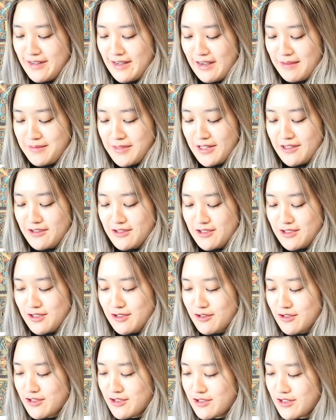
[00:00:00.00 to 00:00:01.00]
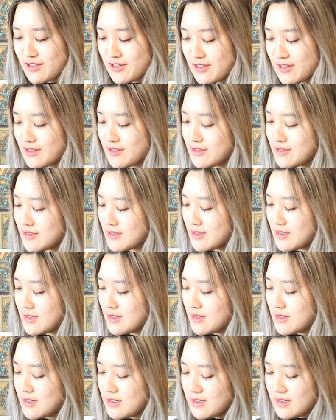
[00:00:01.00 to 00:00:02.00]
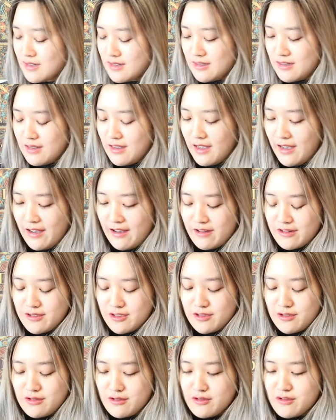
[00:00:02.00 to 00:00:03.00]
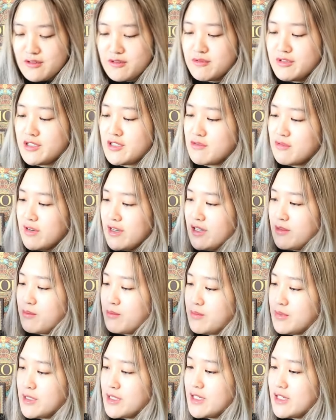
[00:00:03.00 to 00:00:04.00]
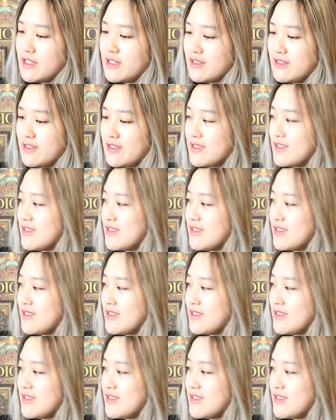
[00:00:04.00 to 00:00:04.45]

I'm not too sure how to, which way to put it.